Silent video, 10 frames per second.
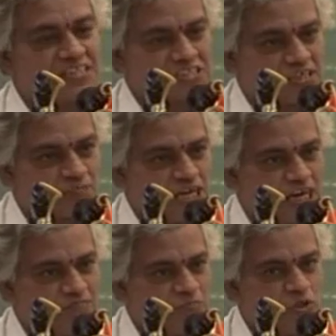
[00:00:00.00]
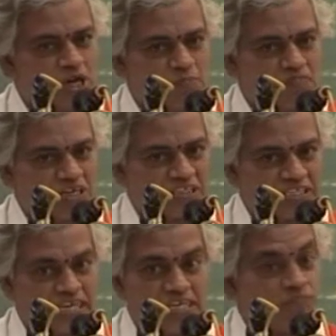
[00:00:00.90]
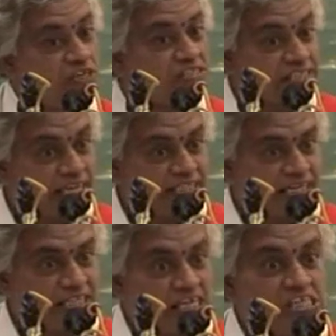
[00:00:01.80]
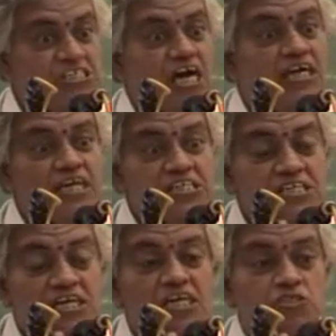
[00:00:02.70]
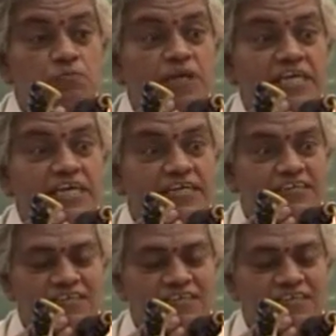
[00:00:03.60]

Sharma Ahambho Avivadaya. If I say that, Shakala Shaka should be here